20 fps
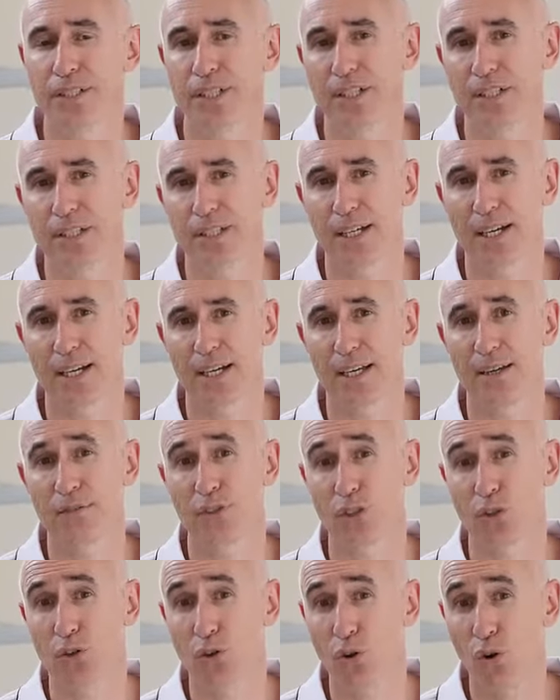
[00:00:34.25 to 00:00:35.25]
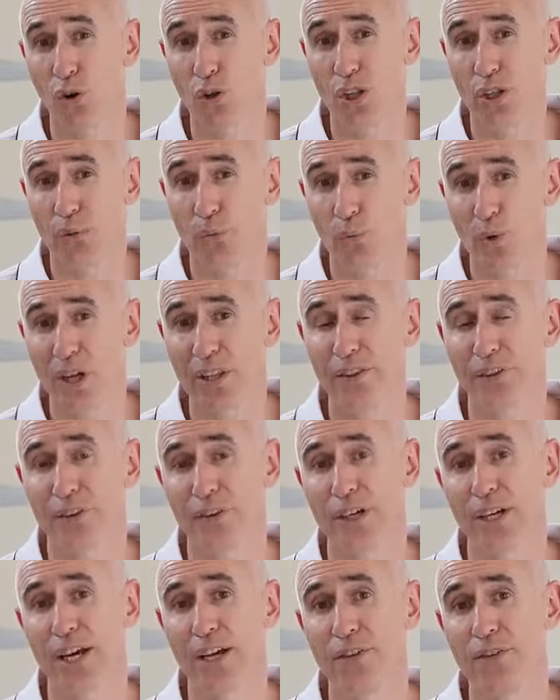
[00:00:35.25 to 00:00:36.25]
just uh, give us a call on
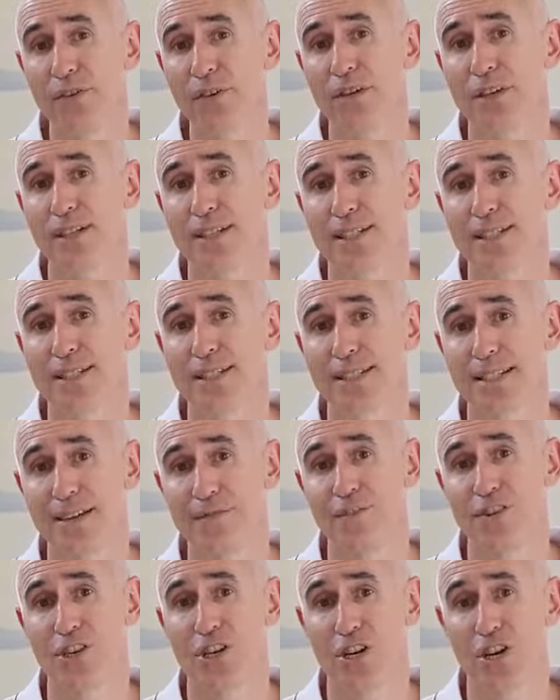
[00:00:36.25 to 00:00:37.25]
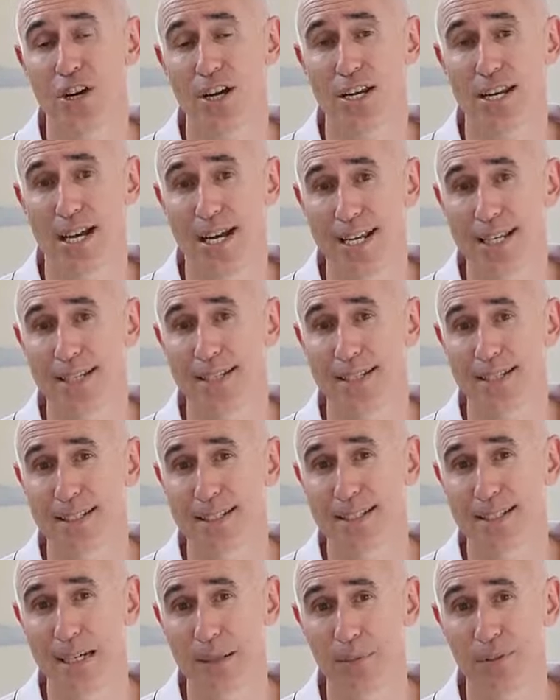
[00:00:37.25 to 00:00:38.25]
1300 798
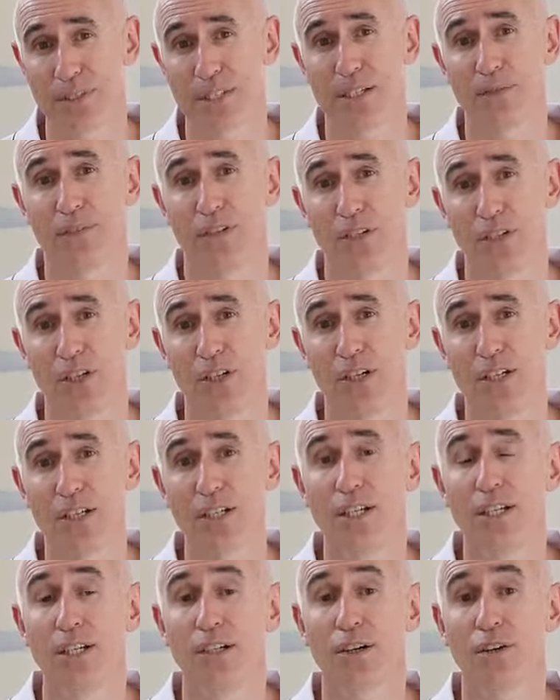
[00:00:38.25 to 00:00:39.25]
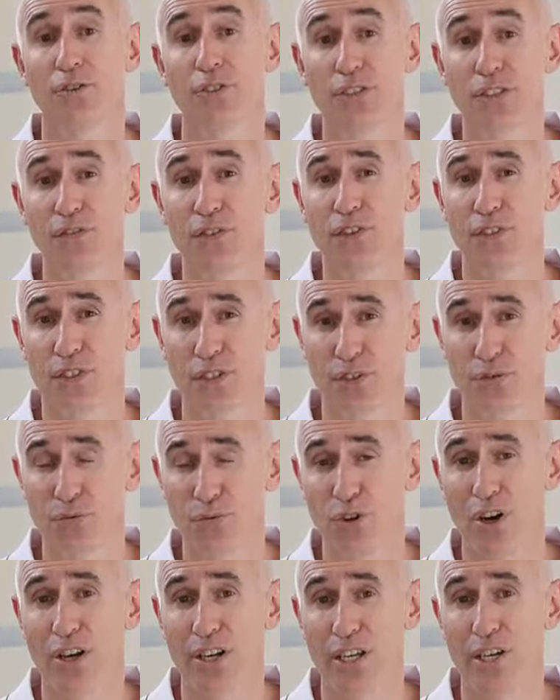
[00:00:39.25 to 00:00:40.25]
779 or just visit us
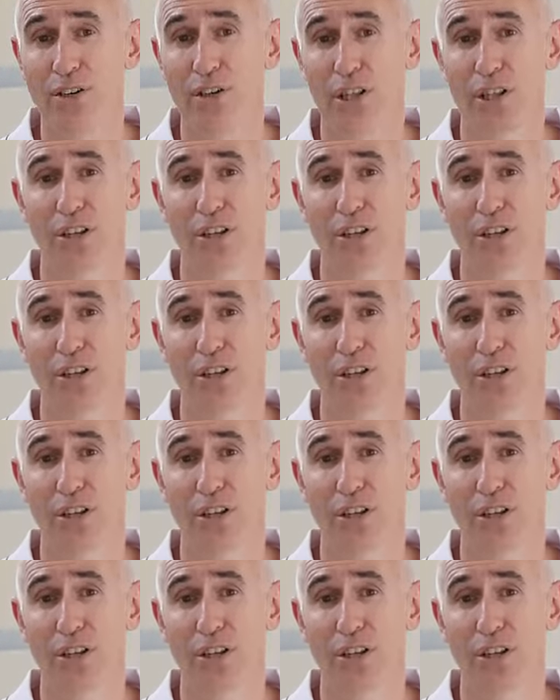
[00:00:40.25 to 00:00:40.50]
right here at